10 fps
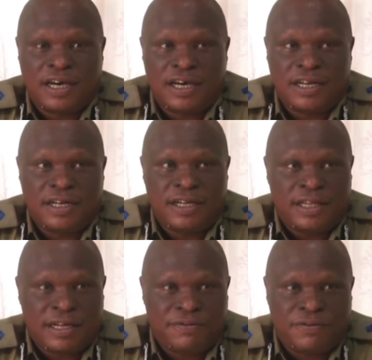and
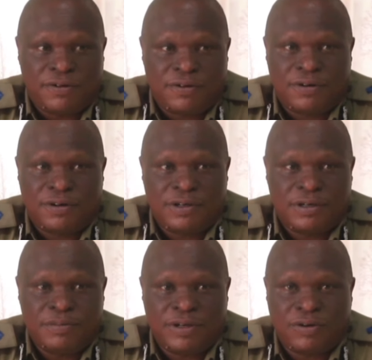therefore,
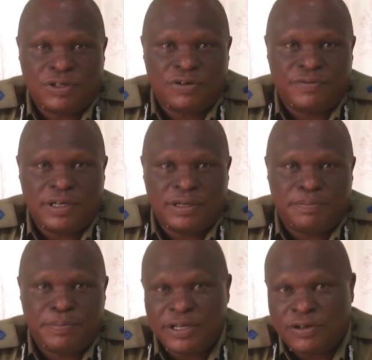because of the
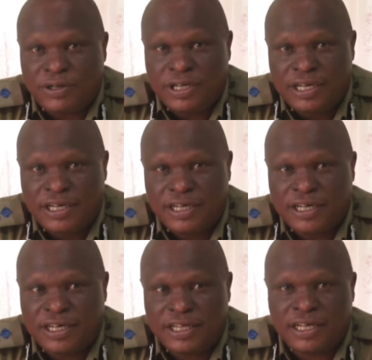period
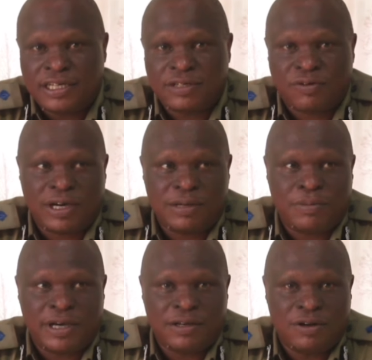that is required
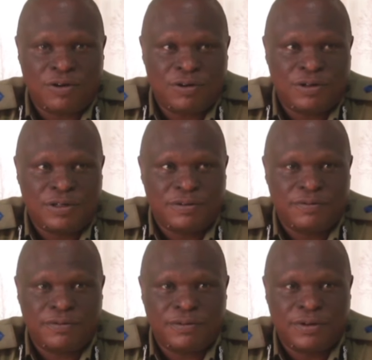by law
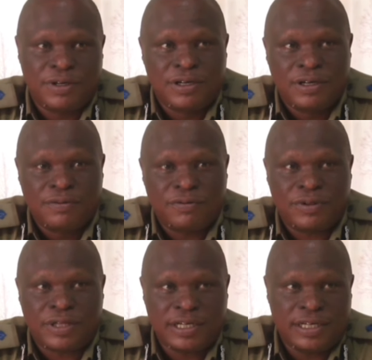for
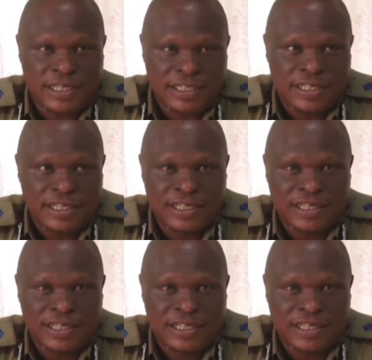three days,